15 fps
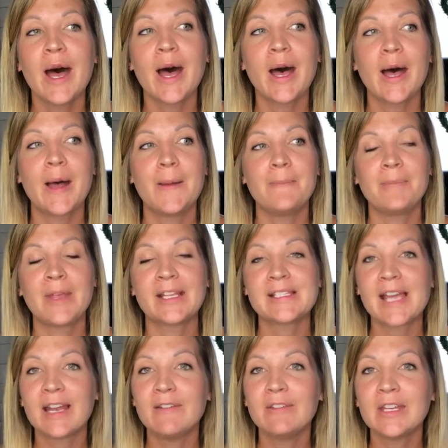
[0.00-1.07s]

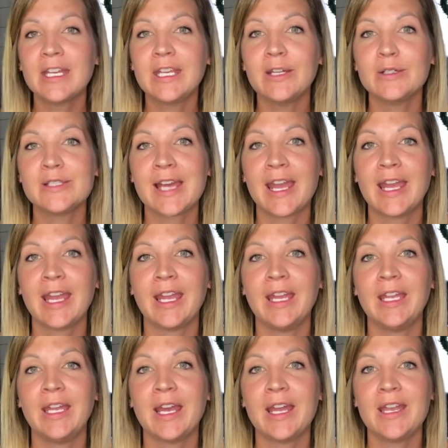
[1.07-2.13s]
that's kind of the keto diet
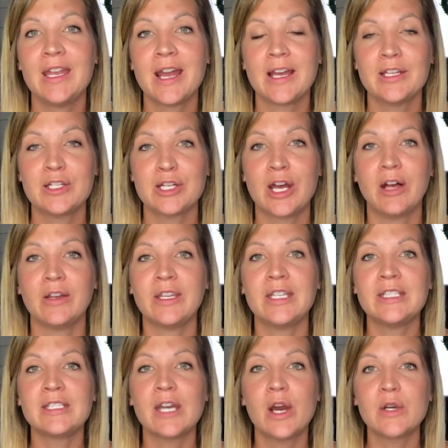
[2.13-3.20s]
in a nutshell.
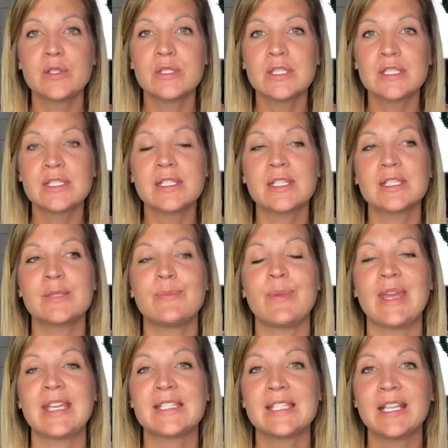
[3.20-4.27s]
Ketosis is
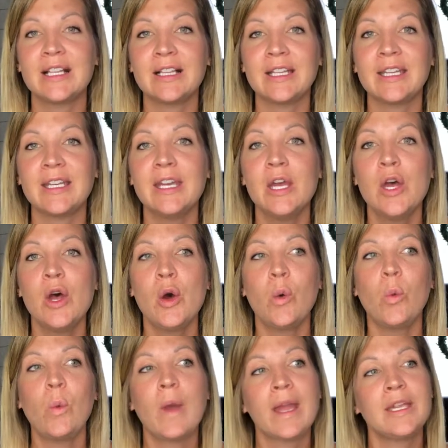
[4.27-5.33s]
basically
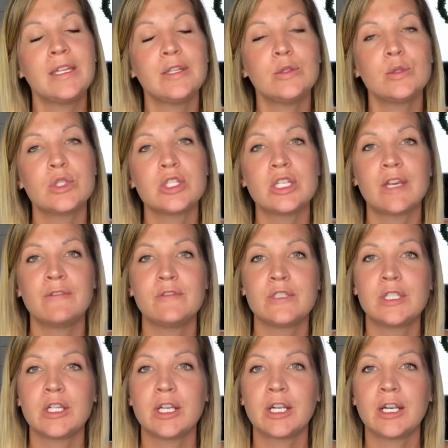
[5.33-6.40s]
when you
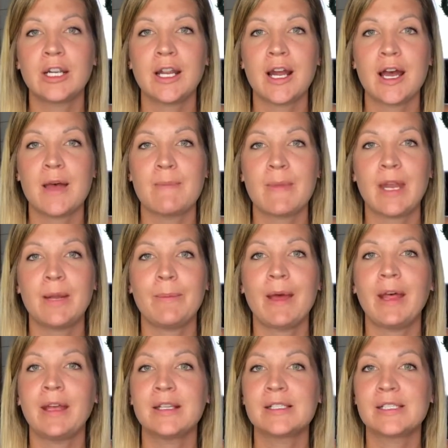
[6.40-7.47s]
shift your
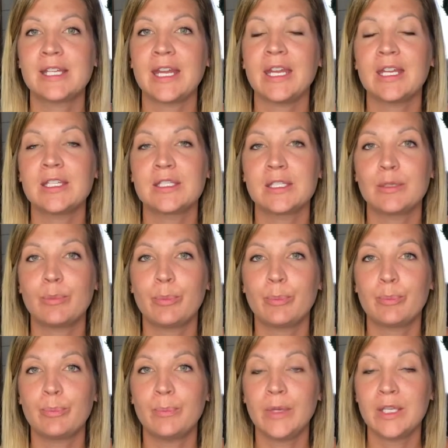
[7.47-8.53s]
metabolic state
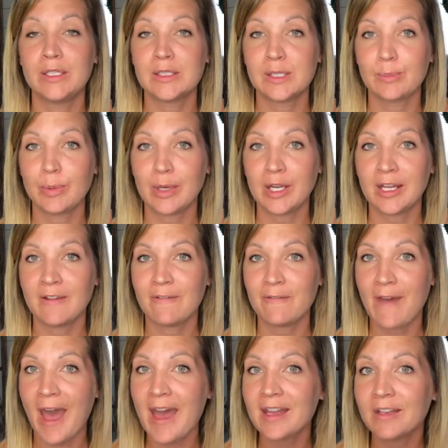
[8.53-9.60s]
into burning
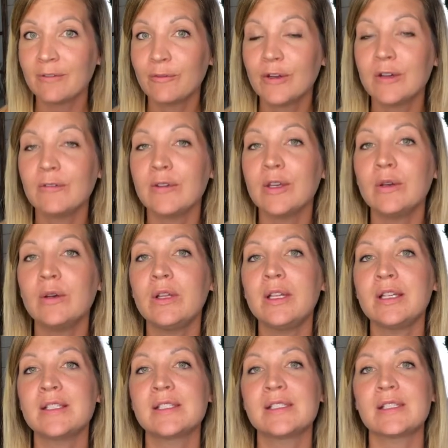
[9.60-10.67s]
fat for fuel
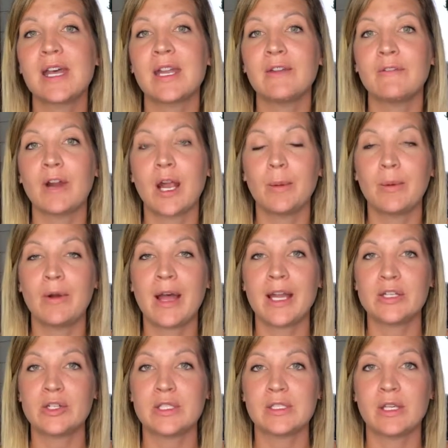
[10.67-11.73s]
instead of
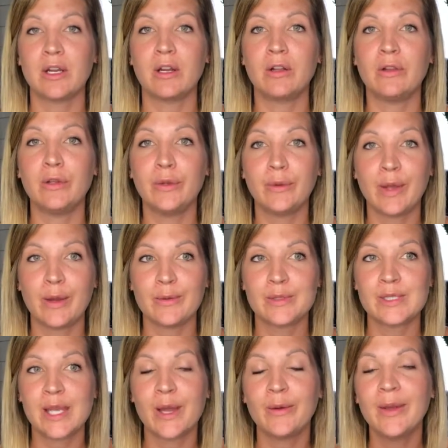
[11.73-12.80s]
carbohydrates or glucose.
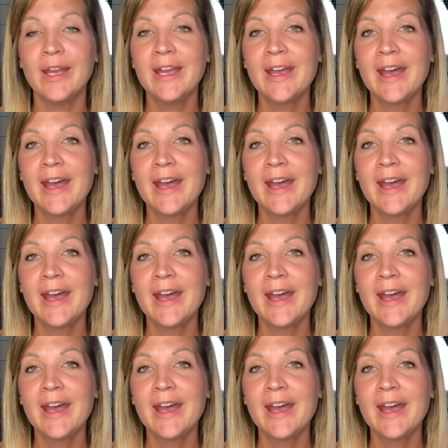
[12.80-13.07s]
So